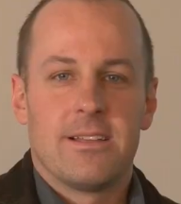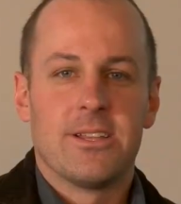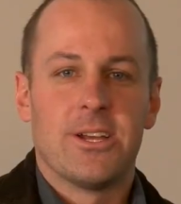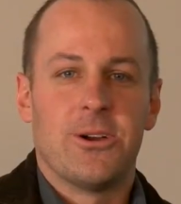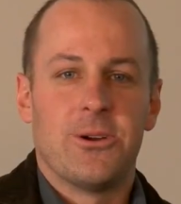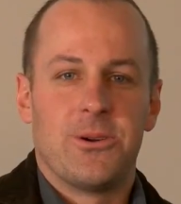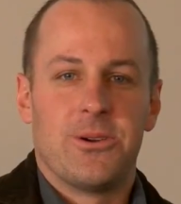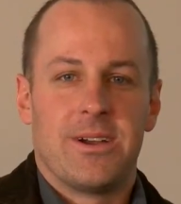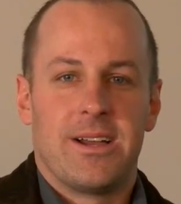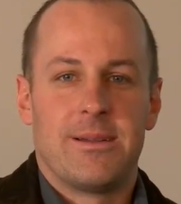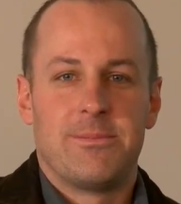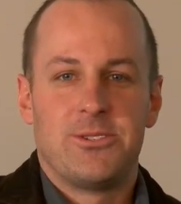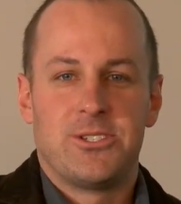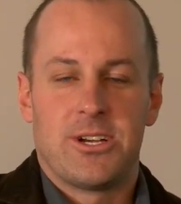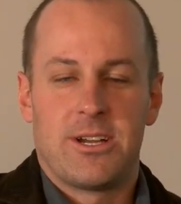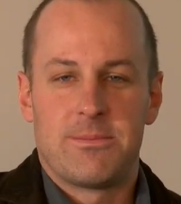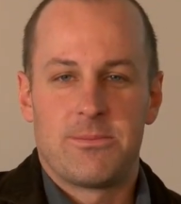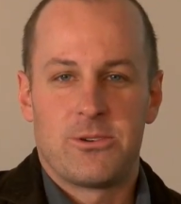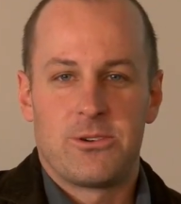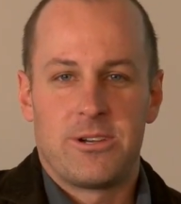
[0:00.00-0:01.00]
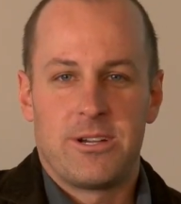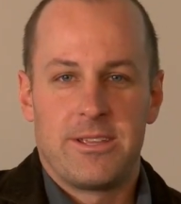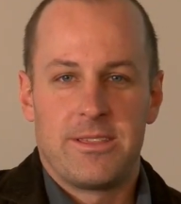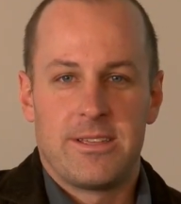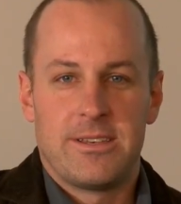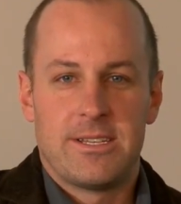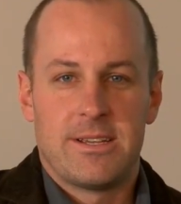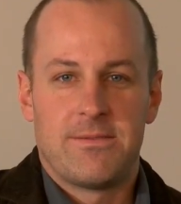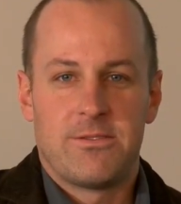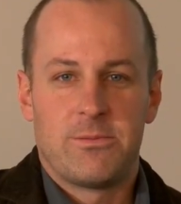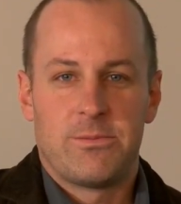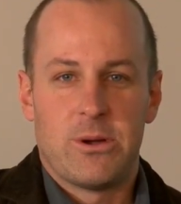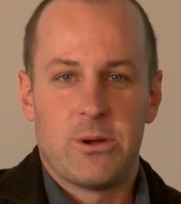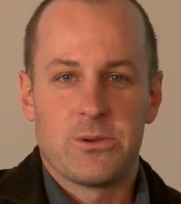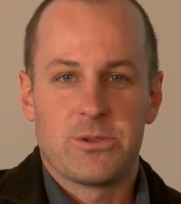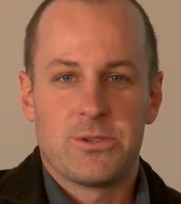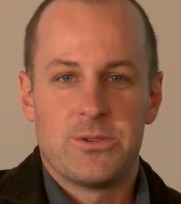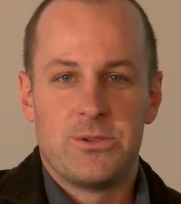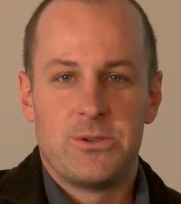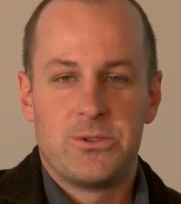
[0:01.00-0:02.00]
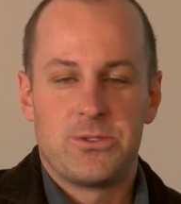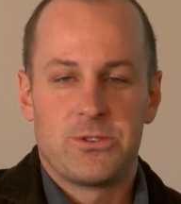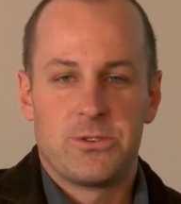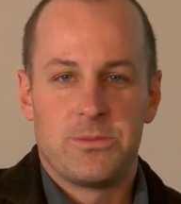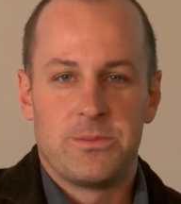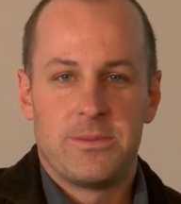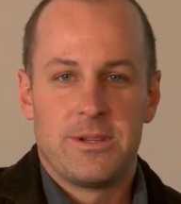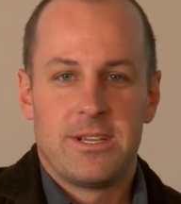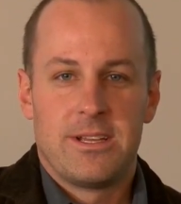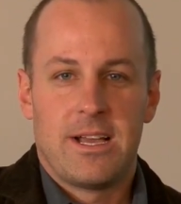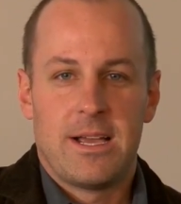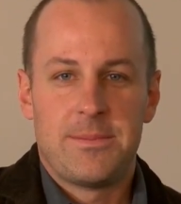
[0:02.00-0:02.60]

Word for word: Hello, I'm John Murray in the Denver Post newsroom.